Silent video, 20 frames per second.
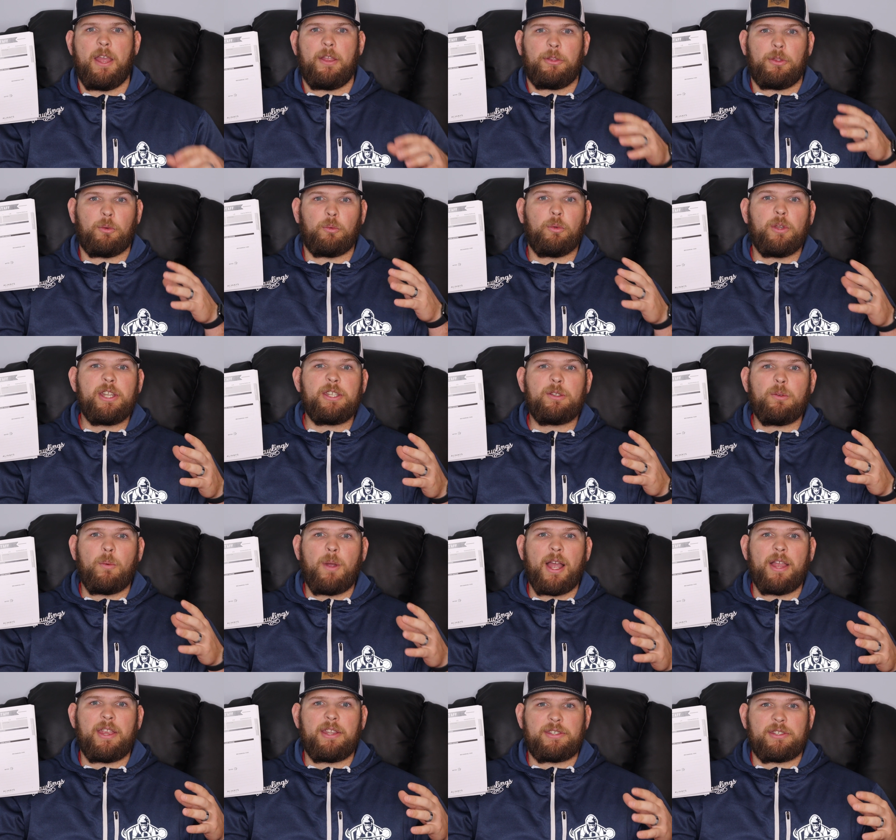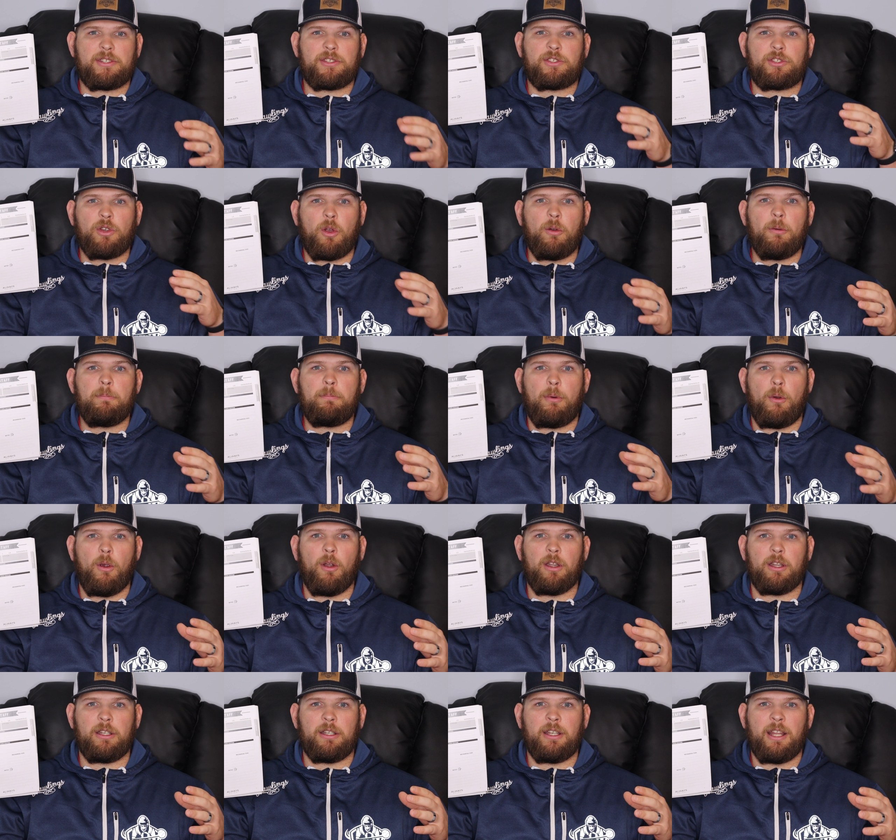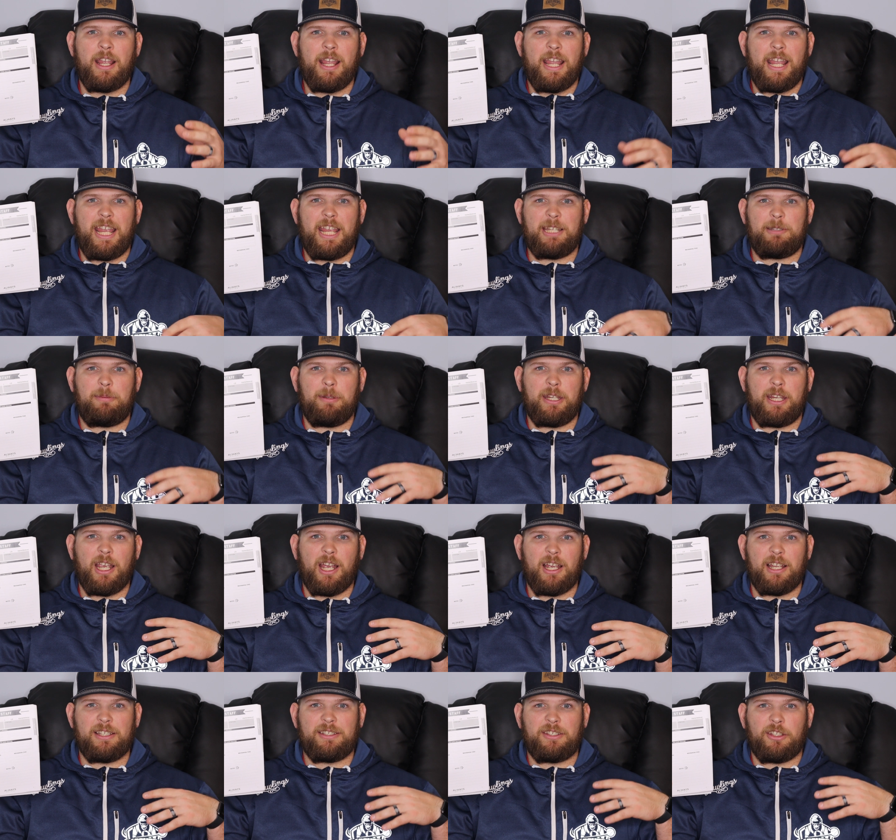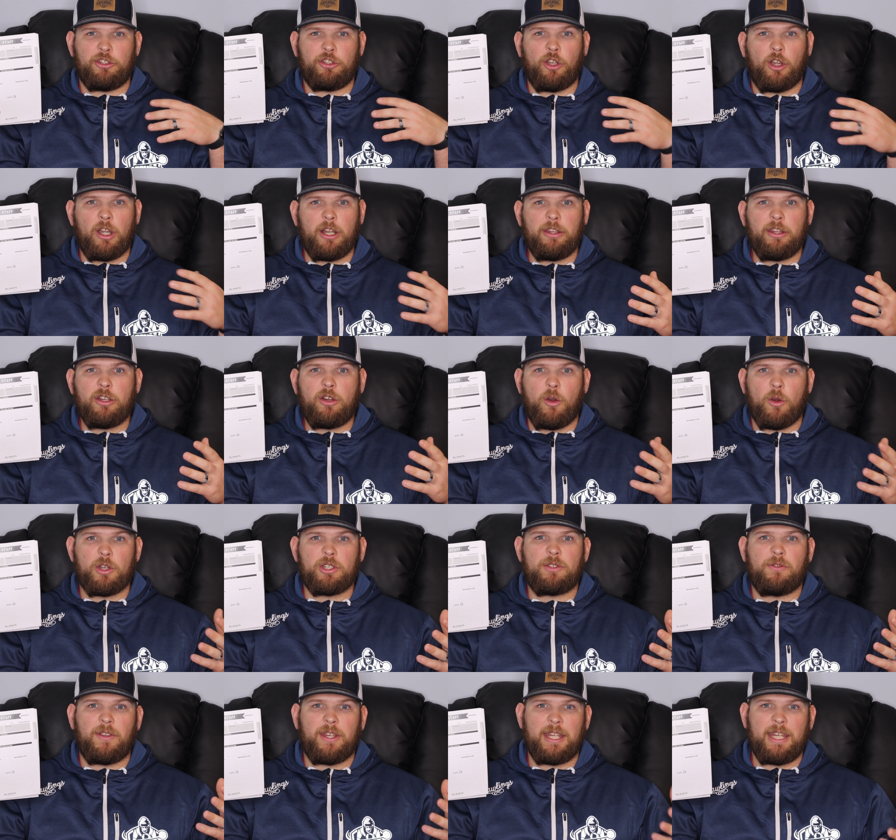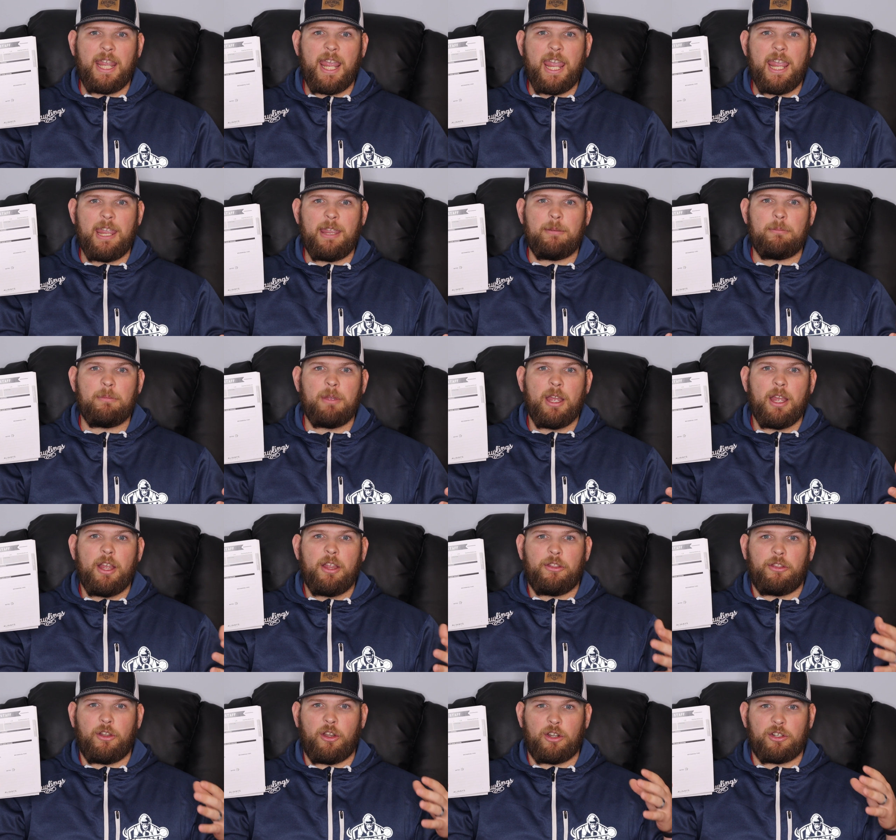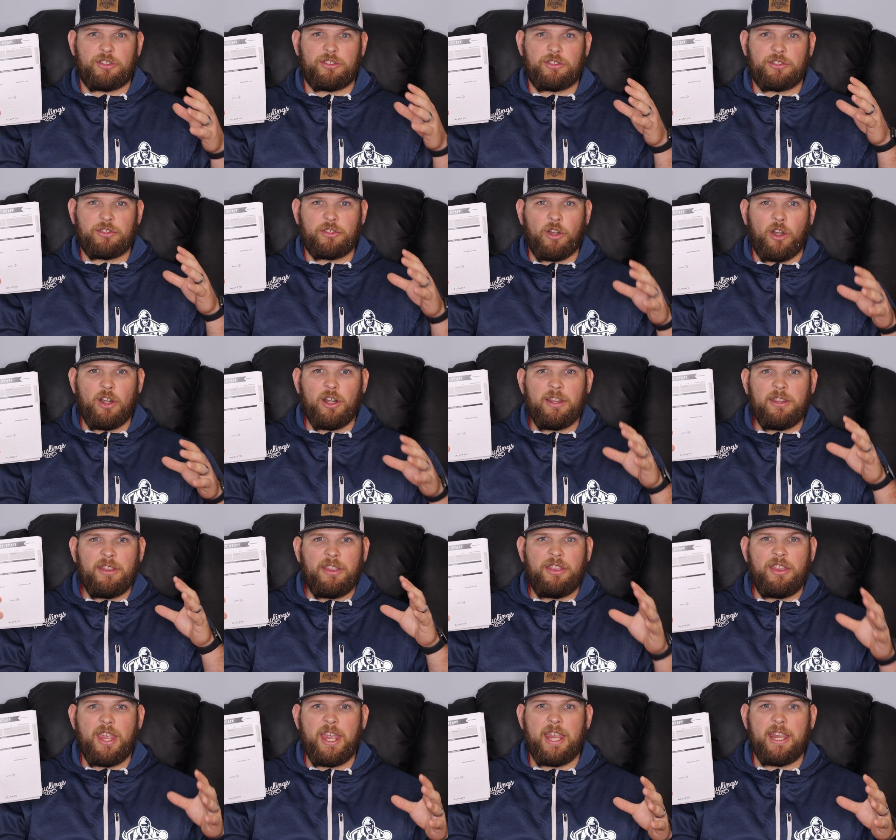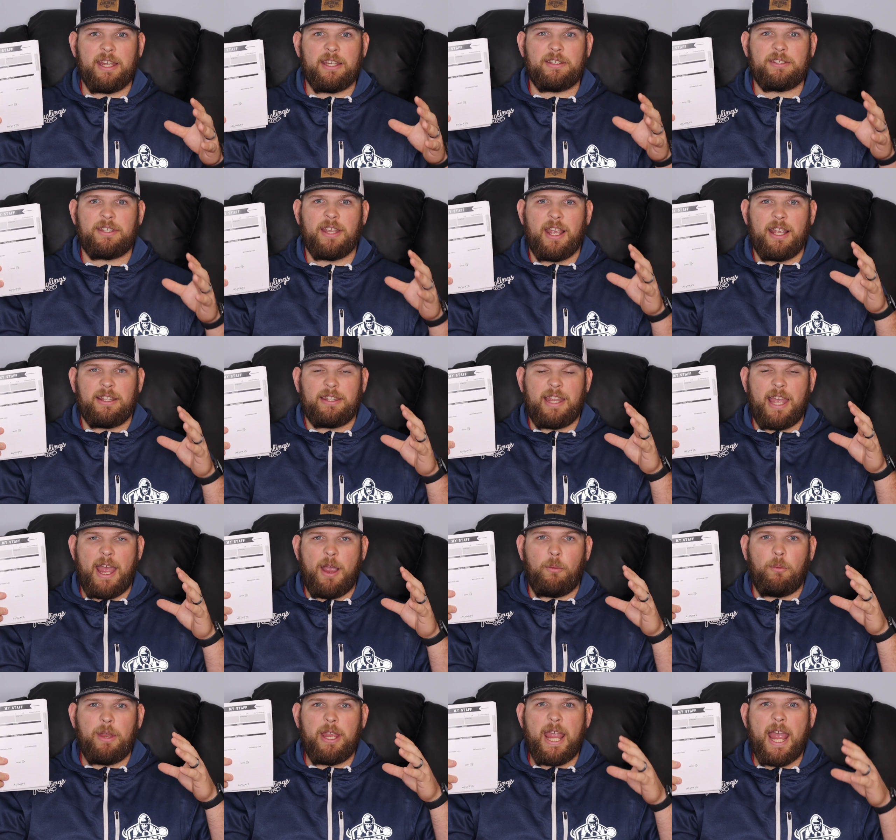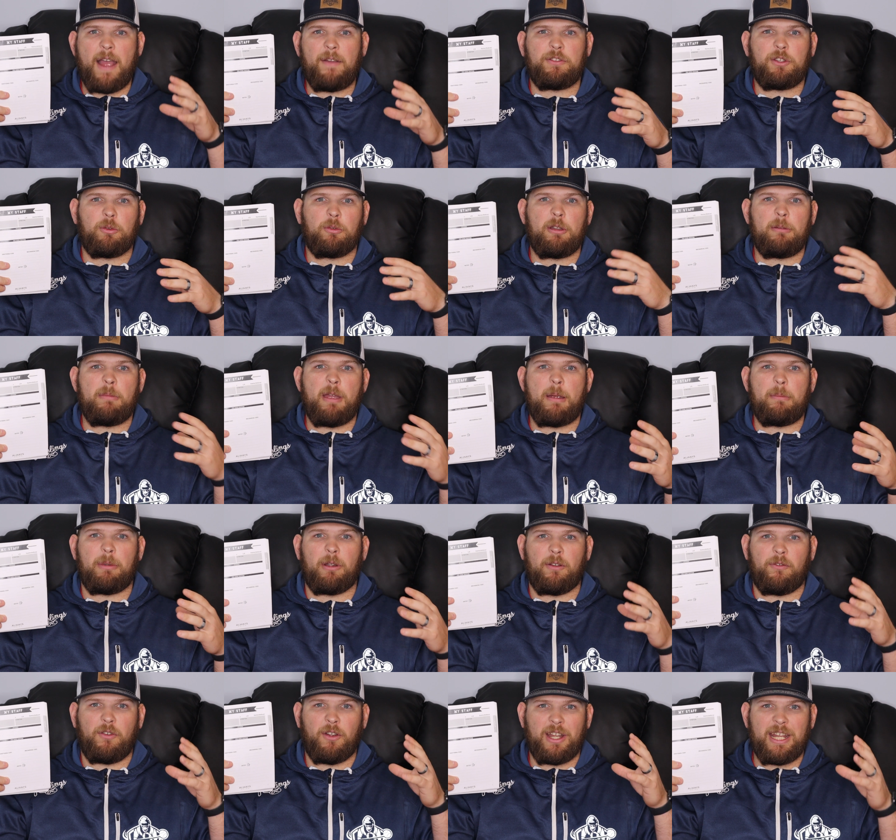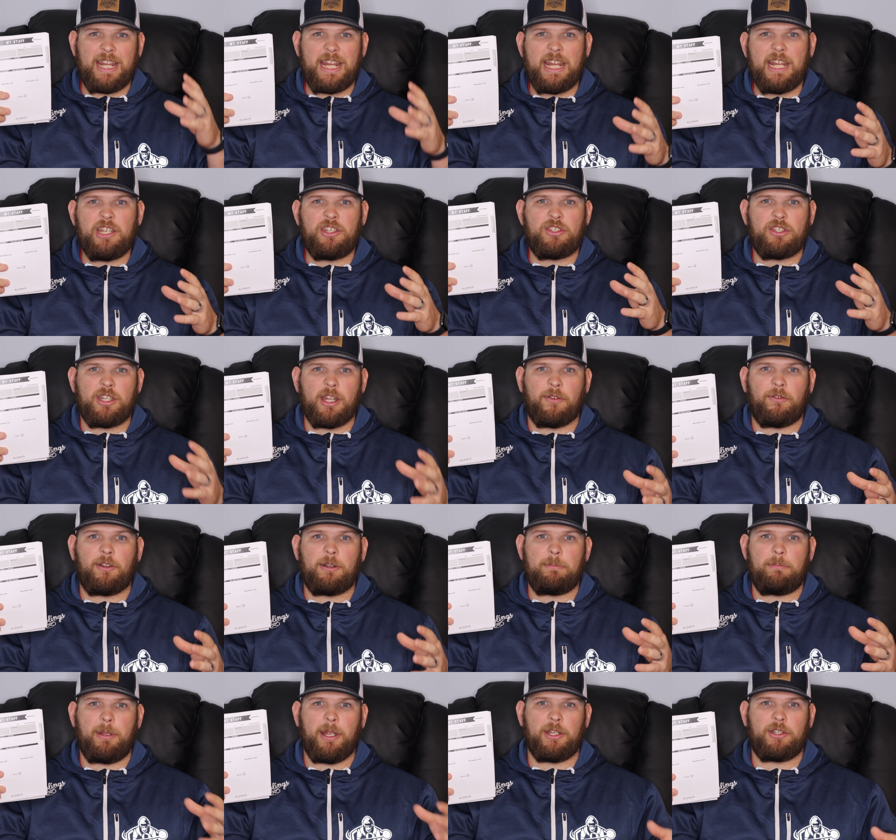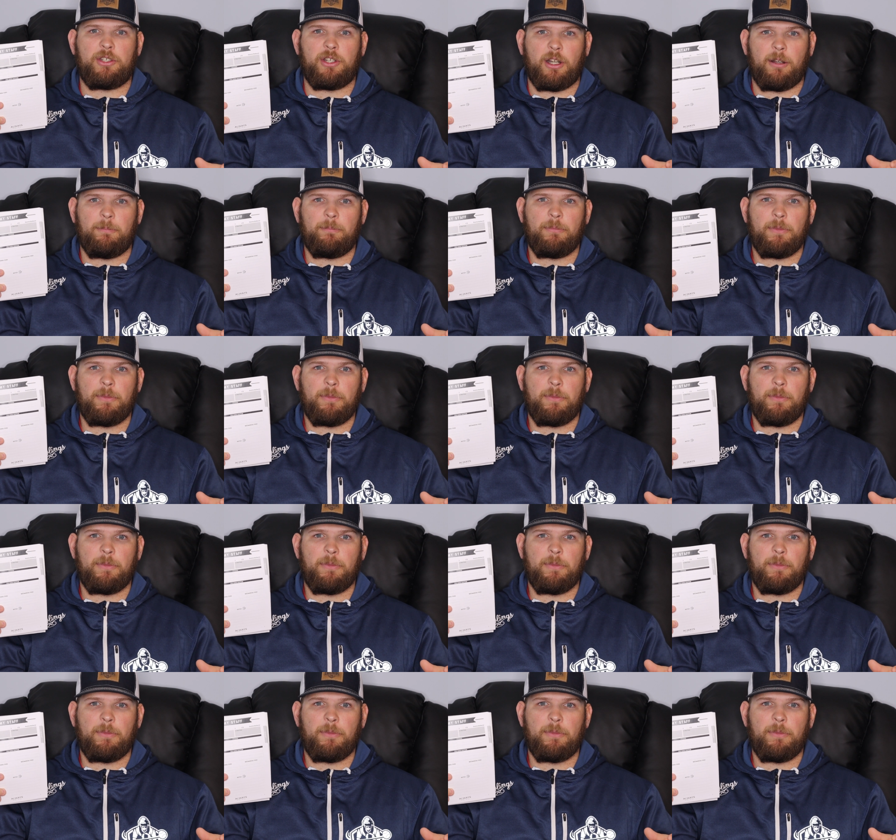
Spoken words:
The reason why this is so important is because during the course of a game, there are certain things that we have to remember for each different pitcher.